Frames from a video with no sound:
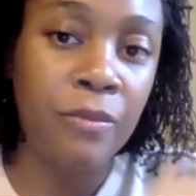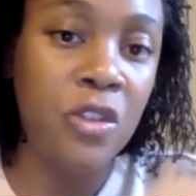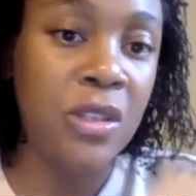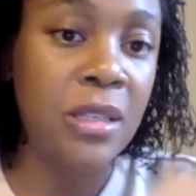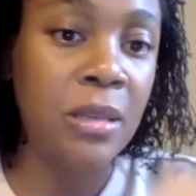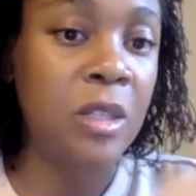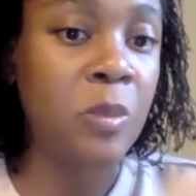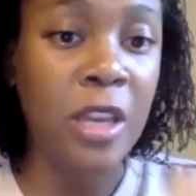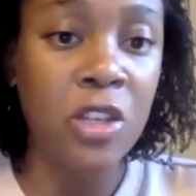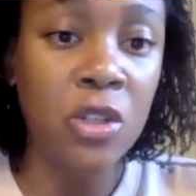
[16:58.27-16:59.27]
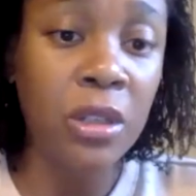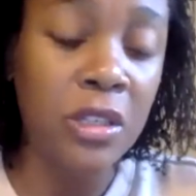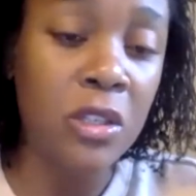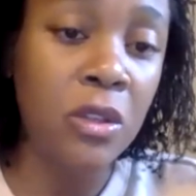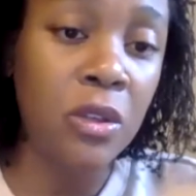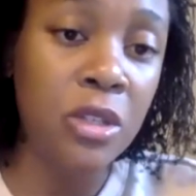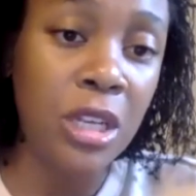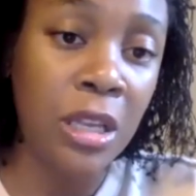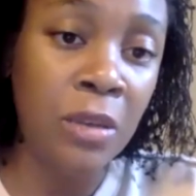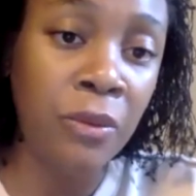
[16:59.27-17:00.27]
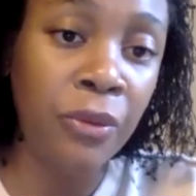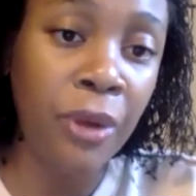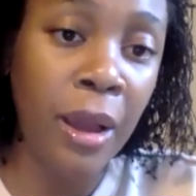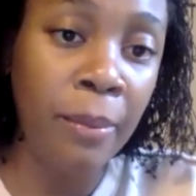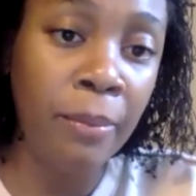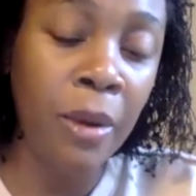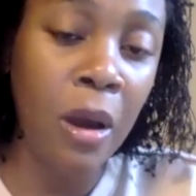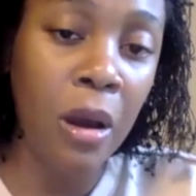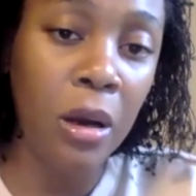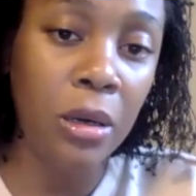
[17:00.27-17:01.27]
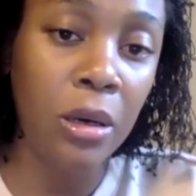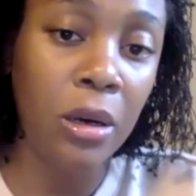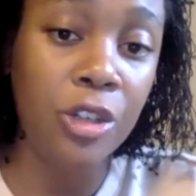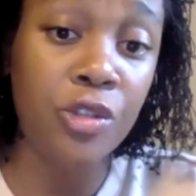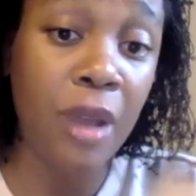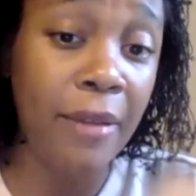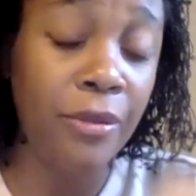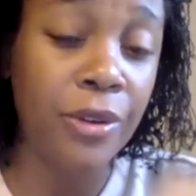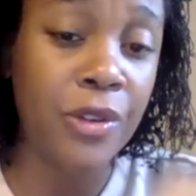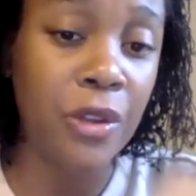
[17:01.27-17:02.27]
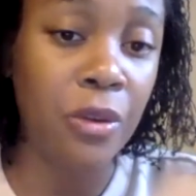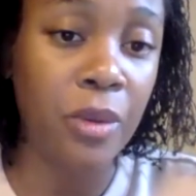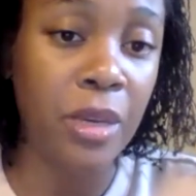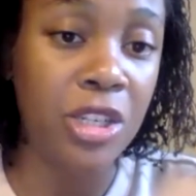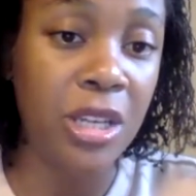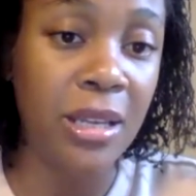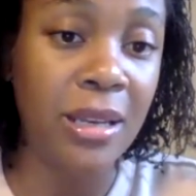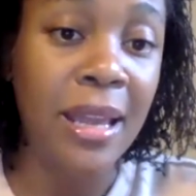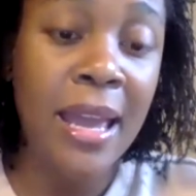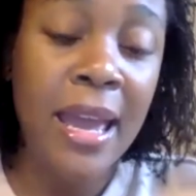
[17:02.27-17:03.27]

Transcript: just spatial exclusion from our drivers in the region.